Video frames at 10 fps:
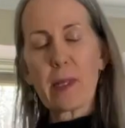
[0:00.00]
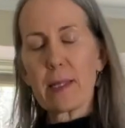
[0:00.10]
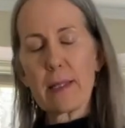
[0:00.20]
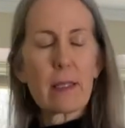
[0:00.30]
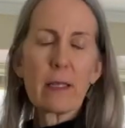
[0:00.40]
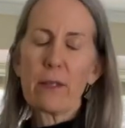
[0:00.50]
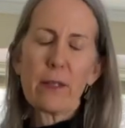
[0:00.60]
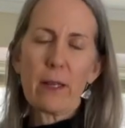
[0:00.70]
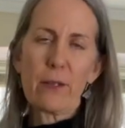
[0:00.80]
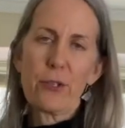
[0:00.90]
It's still
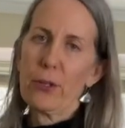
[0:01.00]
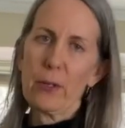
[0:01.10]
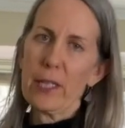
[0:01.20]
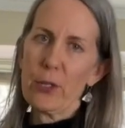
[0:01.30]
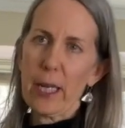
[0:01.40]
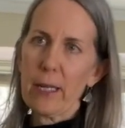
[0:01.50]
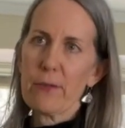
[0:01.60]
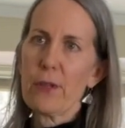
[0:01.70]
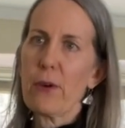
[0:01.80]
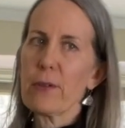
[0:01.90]
not a sugary drink.
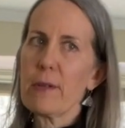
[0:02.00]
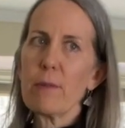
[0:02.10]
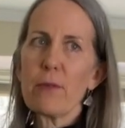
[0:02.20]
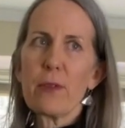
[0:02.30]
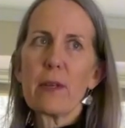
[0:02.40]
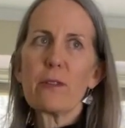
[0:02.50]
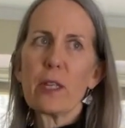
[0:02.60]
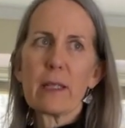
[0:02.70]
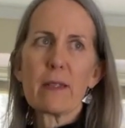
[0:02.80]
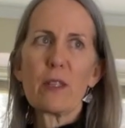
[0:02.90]
So some of the
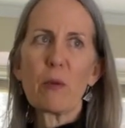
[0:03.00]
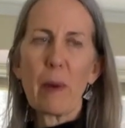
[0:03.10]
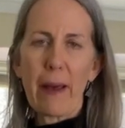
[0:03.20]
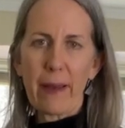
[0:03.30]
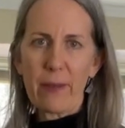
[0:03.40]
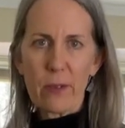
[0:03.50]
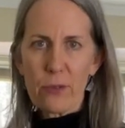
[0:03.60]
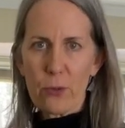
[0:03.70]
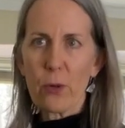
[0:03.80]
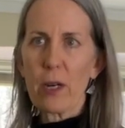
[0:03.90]
drinks that you buy at the
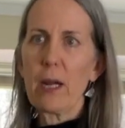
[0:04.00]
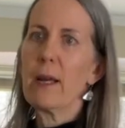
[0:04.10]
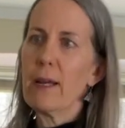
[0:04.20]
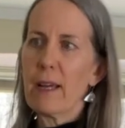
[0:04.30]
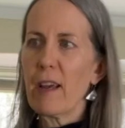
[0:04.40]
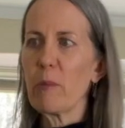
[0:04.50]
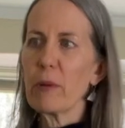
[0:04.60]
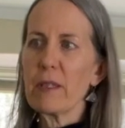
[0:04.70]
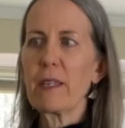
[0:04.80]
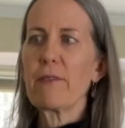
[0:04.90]
store, I
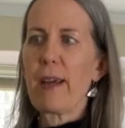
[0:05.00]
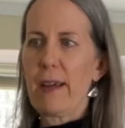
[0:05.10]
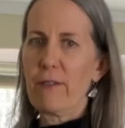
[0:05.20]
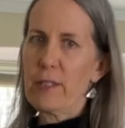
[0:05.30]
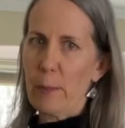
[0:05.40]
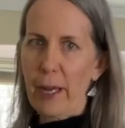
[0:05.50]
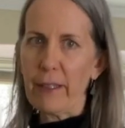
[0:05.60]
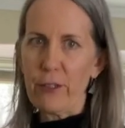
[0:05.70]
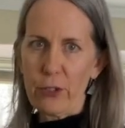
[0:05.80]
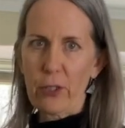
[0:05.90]
believe, have some
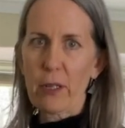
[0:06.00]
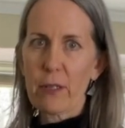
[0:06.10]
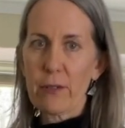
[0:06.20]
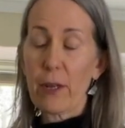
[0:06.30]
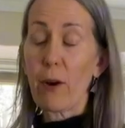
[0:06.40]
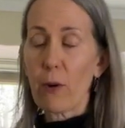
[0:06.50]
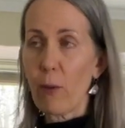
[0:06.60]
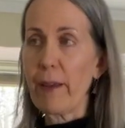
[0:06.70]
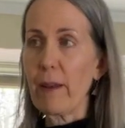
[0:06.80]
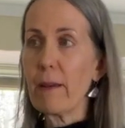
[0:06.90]
added sugar. So they are
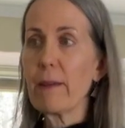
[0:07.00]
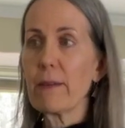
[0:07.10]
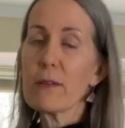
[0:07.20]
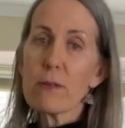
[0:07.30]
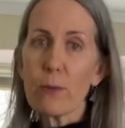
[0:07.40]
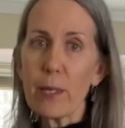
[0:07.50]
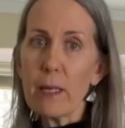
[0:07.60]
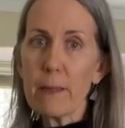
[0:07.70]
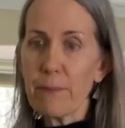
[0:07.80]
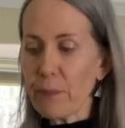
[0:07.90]
quite sweet.
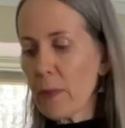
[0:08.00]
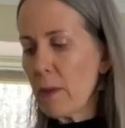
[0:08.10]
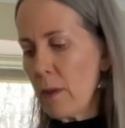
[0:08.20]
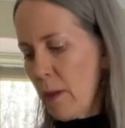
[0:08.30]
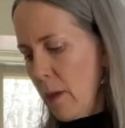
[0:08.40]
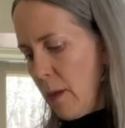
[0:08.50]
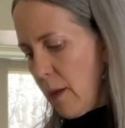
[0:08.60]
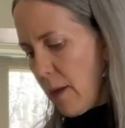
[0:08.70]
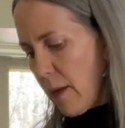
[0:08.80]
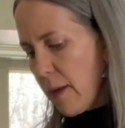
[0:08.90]

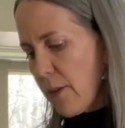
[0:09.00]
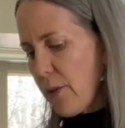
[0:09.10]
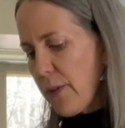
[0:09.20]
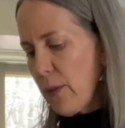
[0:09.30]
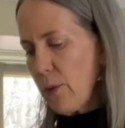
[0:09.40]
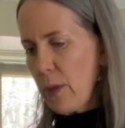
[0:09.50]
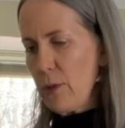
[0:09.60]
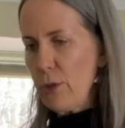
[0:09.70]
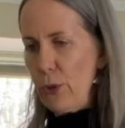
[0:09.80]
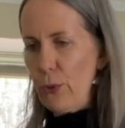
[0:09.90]
And another thing you can
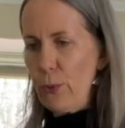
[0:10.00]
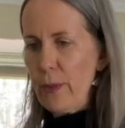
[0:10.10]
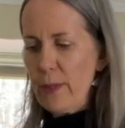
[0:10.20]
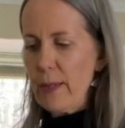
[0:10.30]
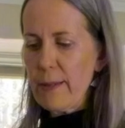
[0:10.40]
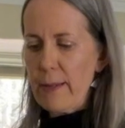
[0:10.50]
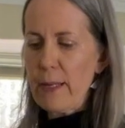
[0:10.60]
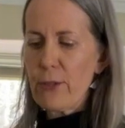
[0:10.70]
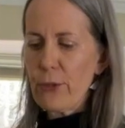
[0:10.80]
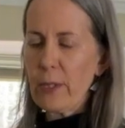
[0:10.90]
do with these, I
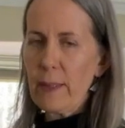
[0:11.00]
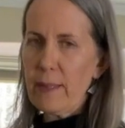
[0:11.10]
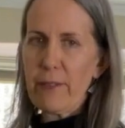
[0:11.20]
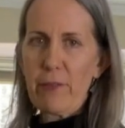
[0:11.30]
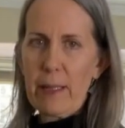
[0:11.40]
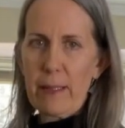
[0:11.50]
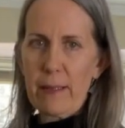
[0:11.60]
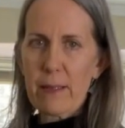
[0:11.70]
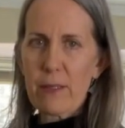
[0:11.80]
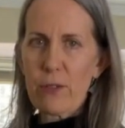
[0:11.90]
usually leave
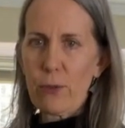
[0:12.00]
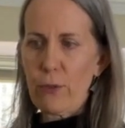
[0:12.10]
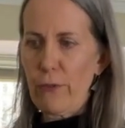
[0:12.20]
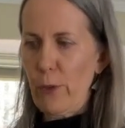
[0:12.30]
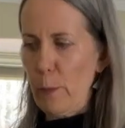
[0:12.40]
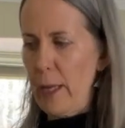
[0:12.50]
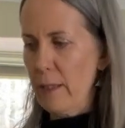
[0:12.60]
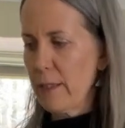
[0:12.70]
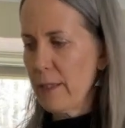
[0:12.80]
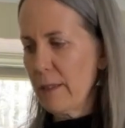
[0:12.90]
these to
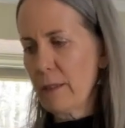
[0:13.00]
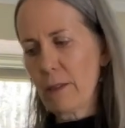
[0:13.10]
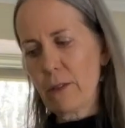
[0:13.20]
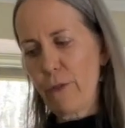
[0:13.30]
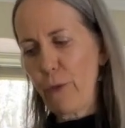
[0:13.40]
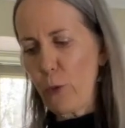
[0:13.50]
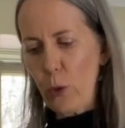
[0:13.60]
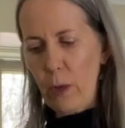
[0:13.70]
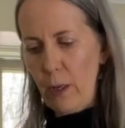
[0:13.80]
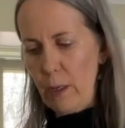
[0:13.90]
ferment
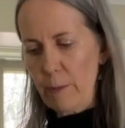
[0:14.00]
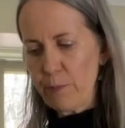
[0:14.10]
for